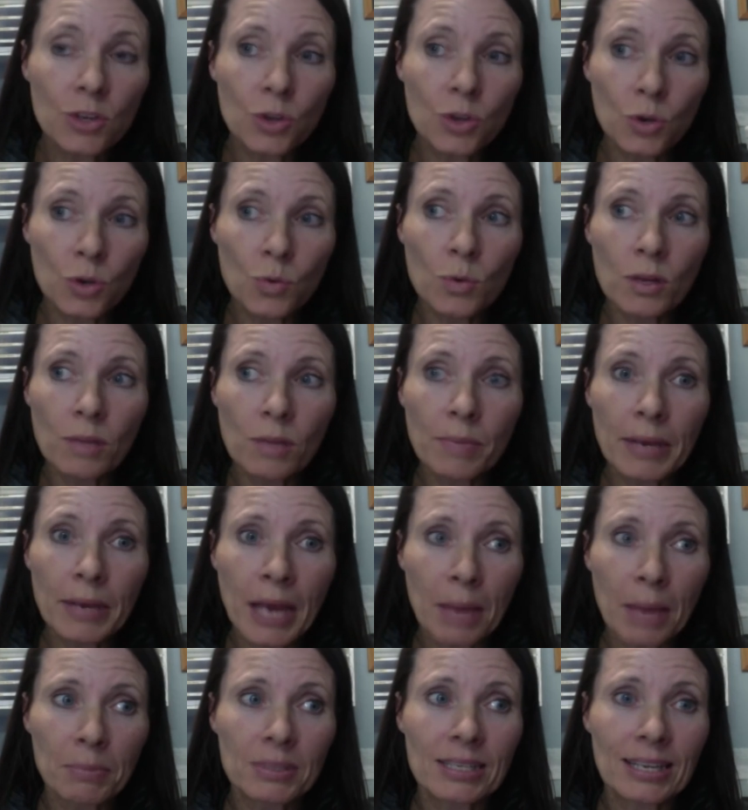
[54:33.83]
will be
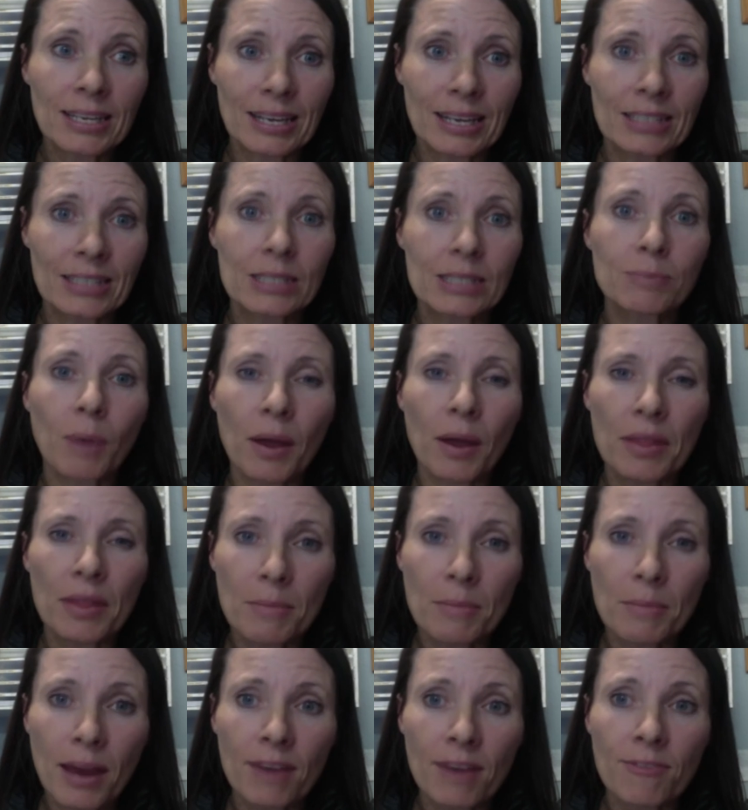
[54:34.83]
able to guess by the
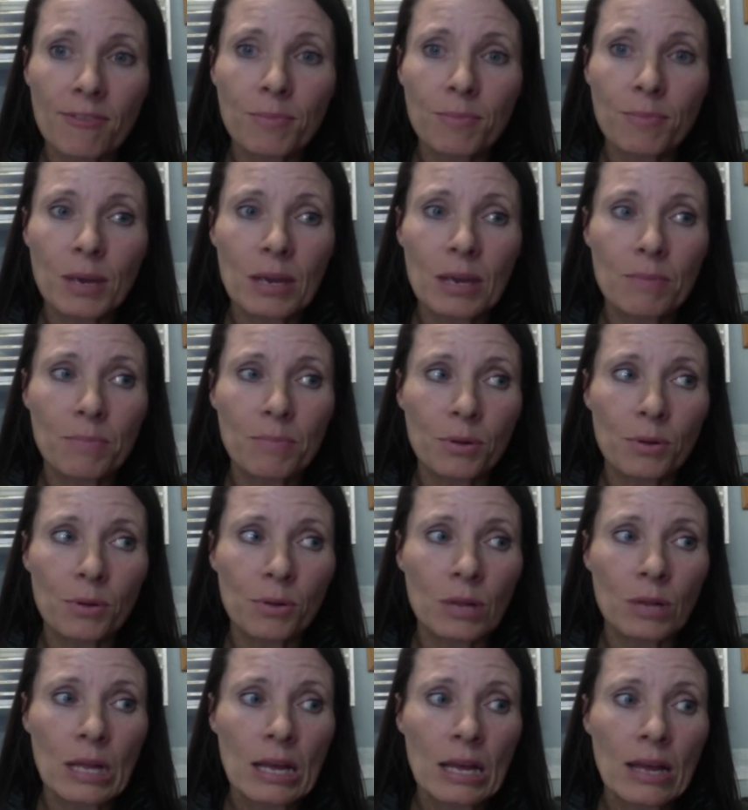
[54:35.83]
amount of
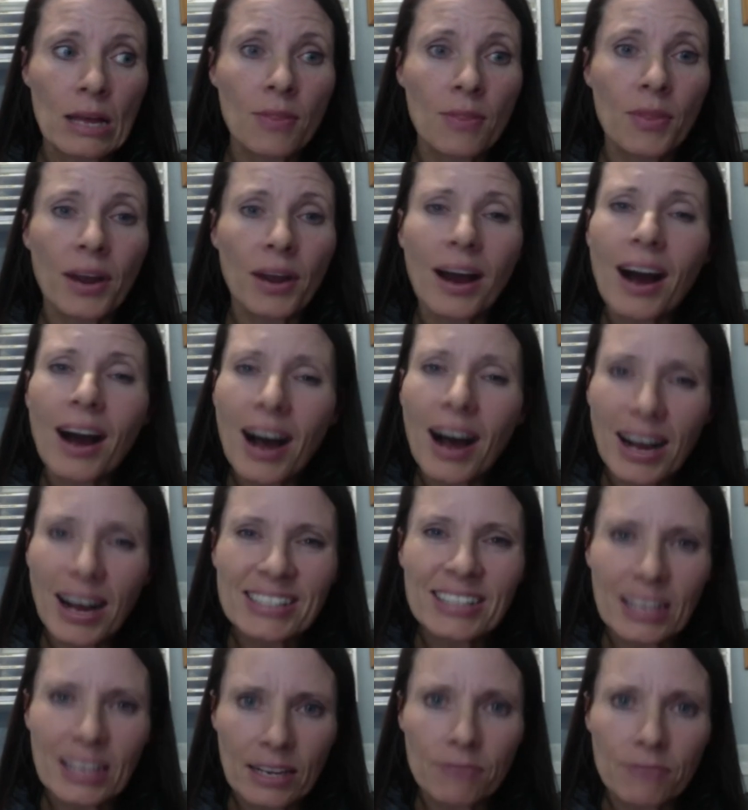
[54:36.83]
people that are
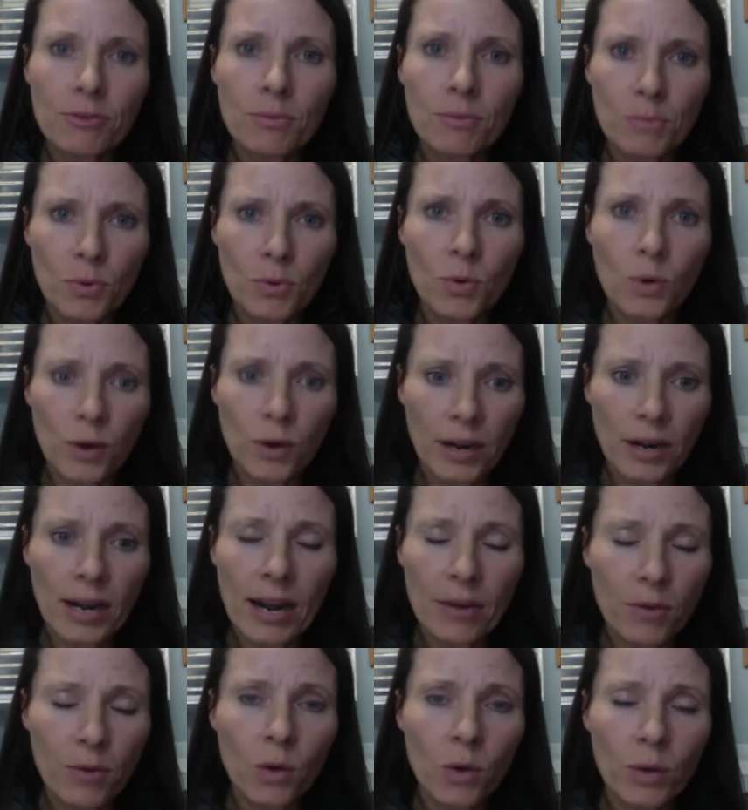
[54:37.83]
asking for more and
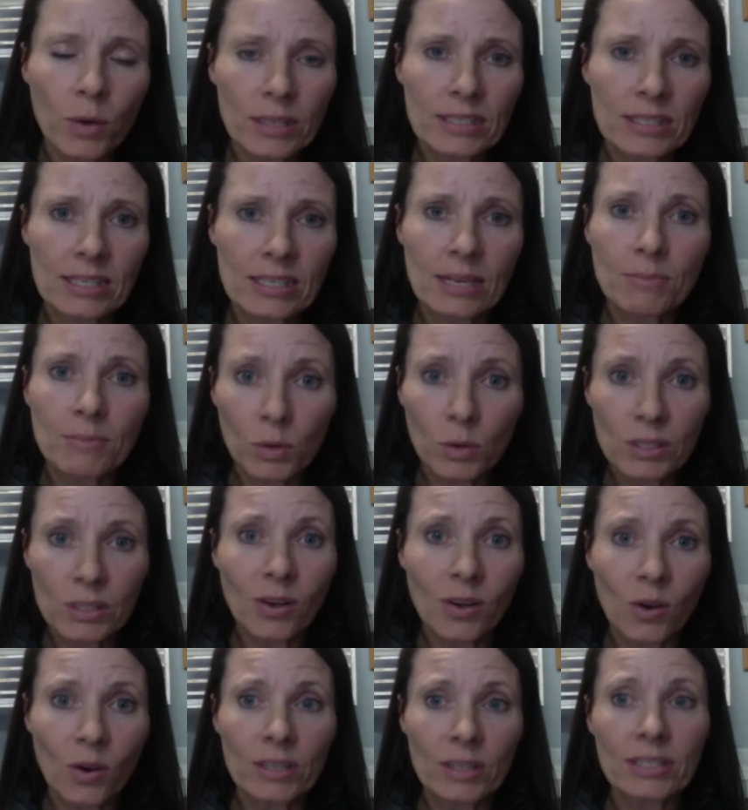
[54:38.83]
requesting more
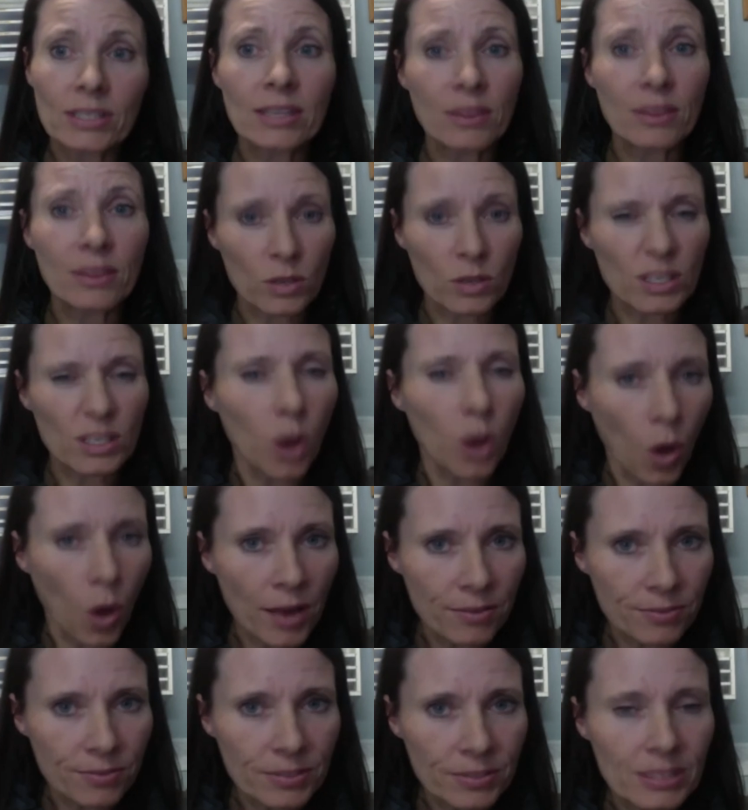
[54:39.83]
songs in those
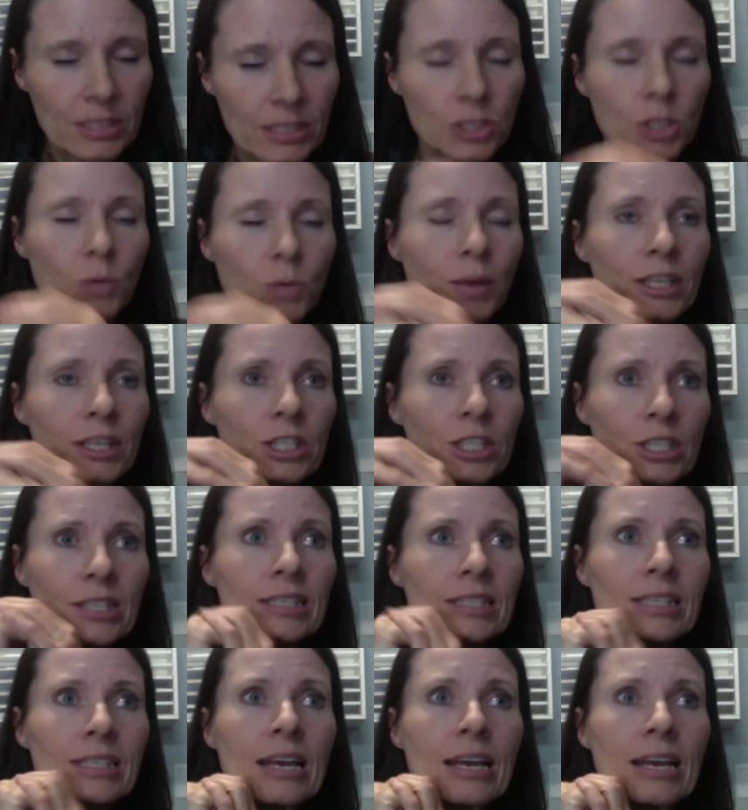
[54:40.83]
live
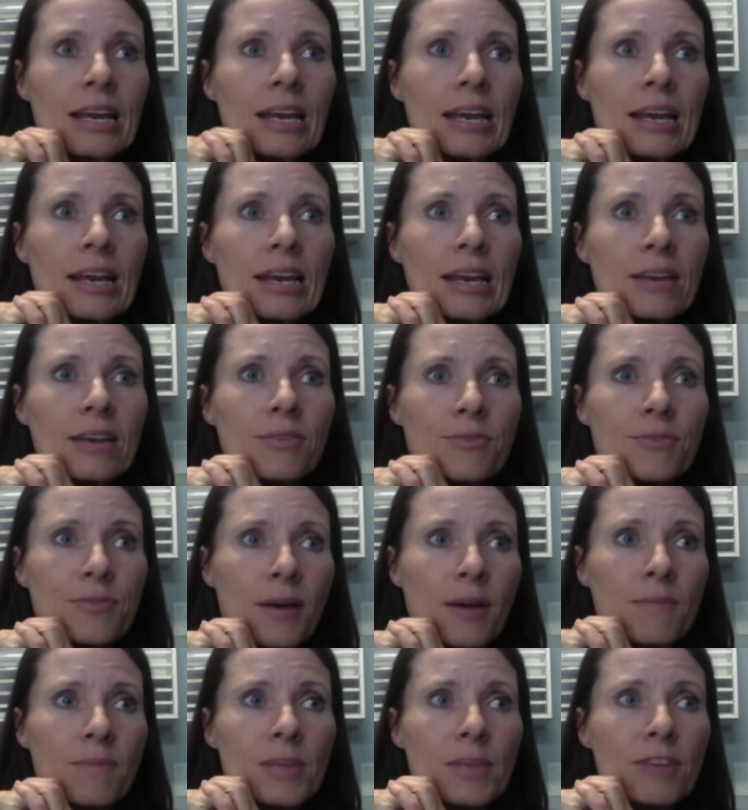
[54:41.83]
situations. If
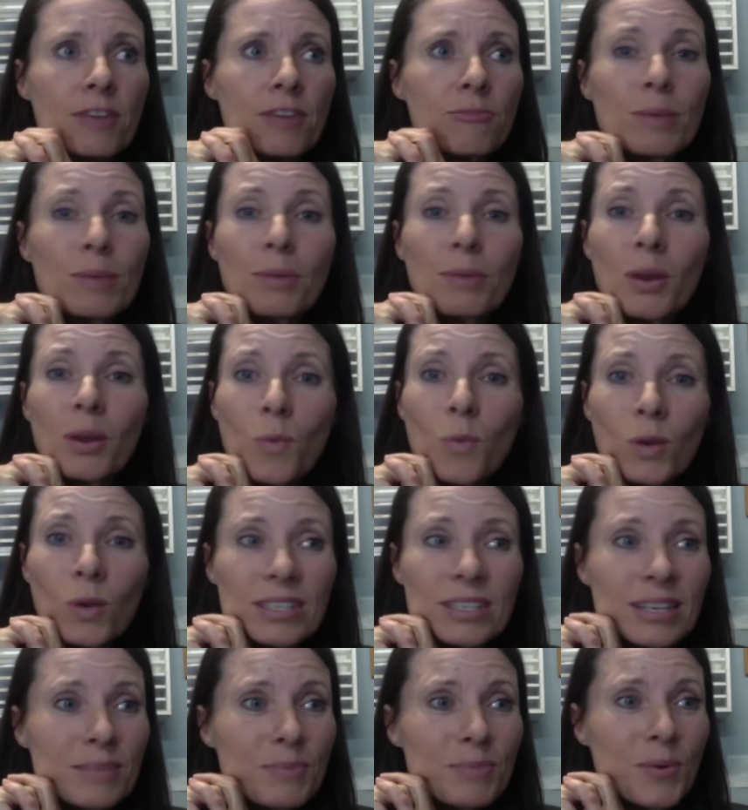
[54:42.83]
people are
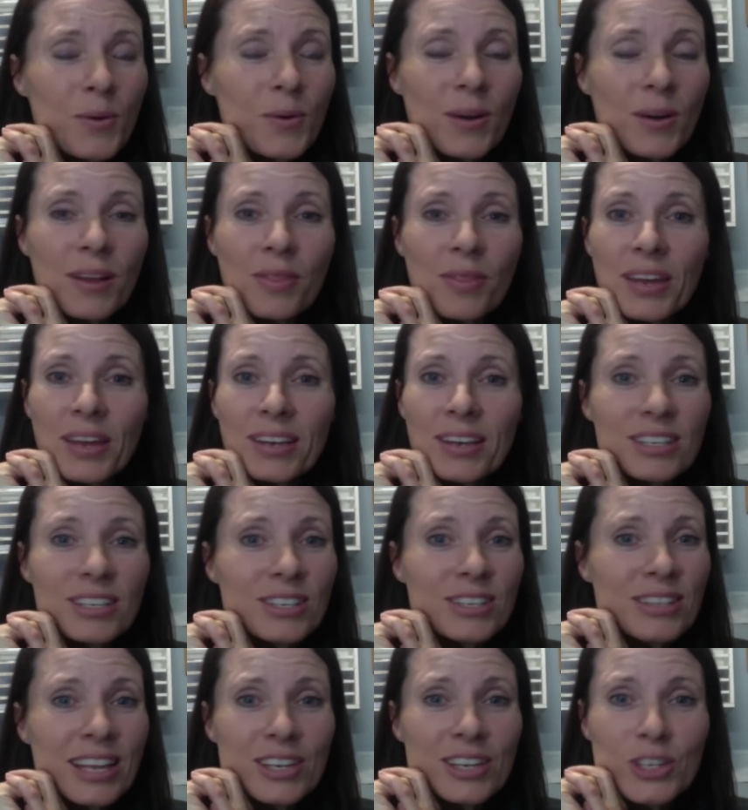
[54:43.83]
wanting more, then
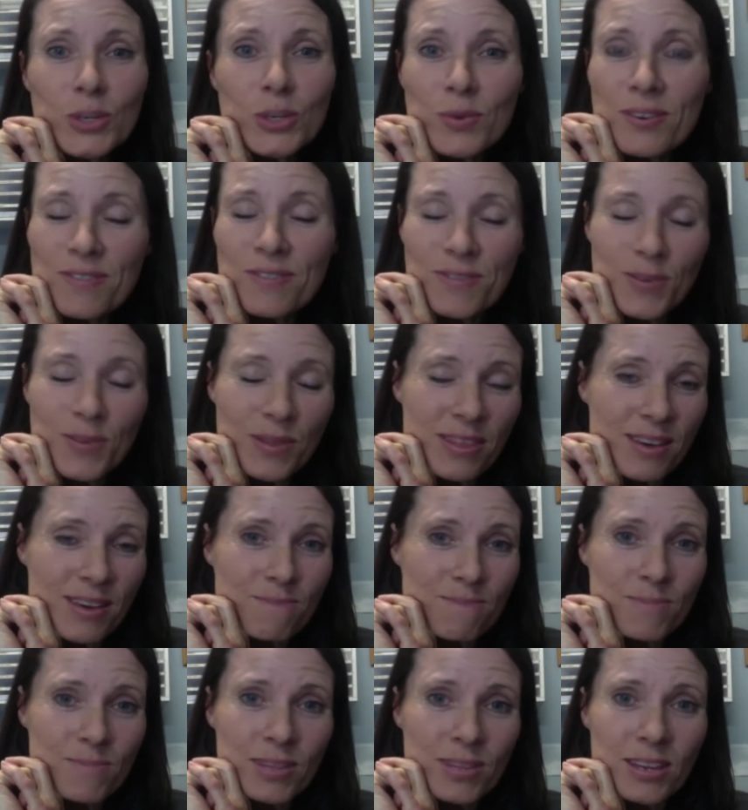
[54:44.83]
do it for them, you